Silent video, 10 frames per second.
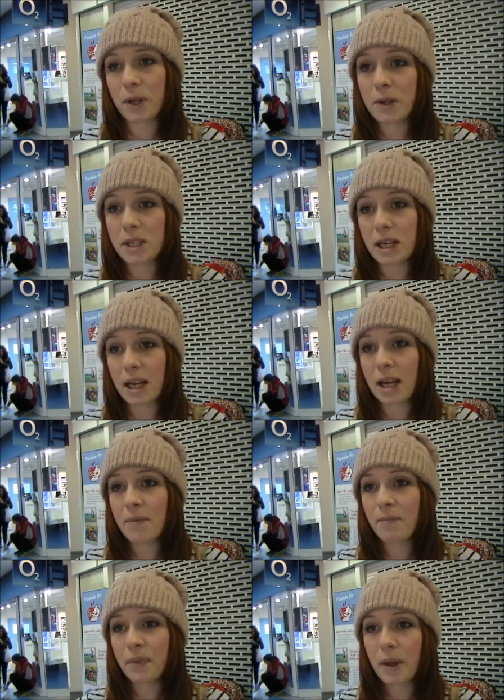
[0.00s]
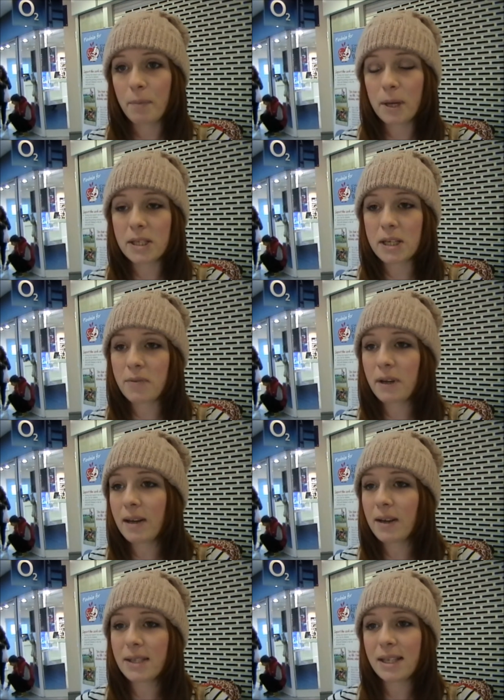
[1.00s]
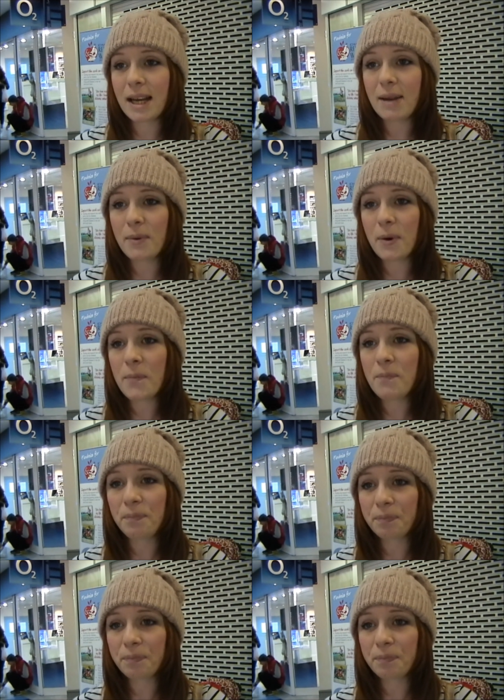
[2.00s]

hugely because I don't really notice it anymore.